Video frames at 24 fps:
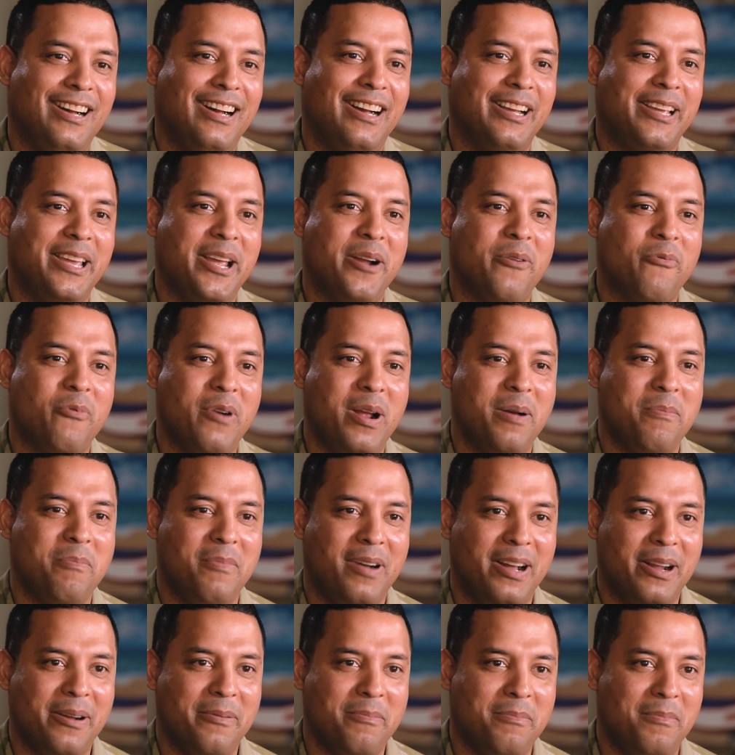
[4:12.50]
I can't wrap
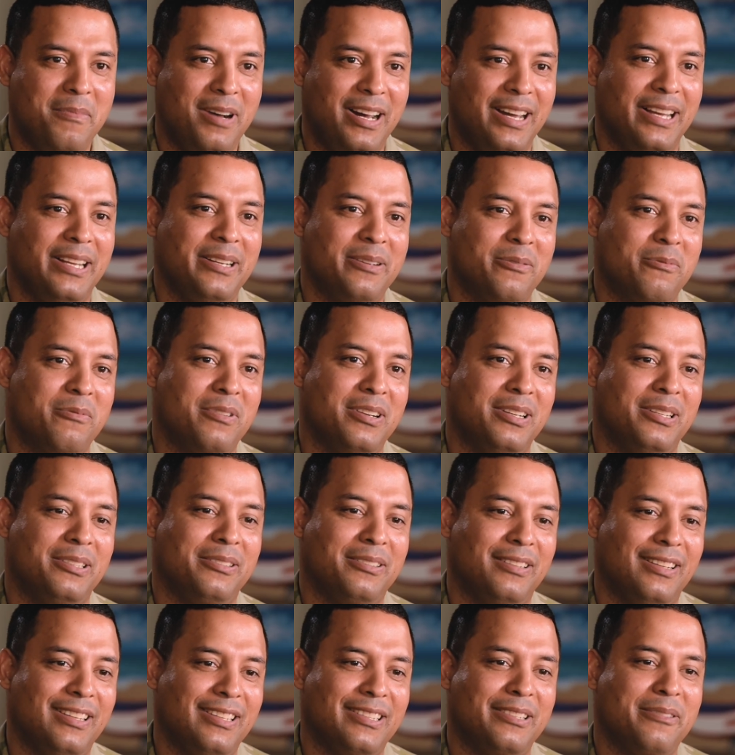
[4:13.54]
my mind
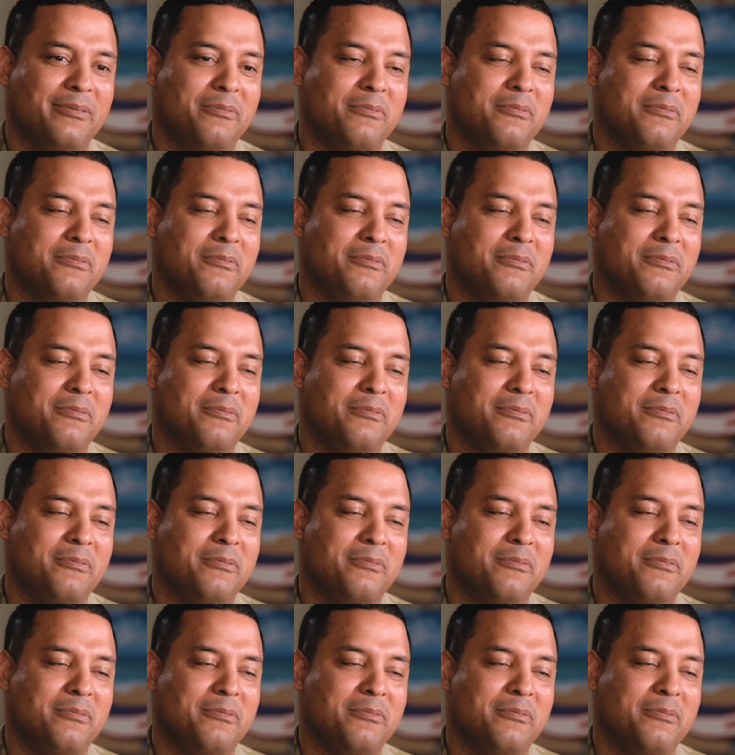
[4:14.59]
around like,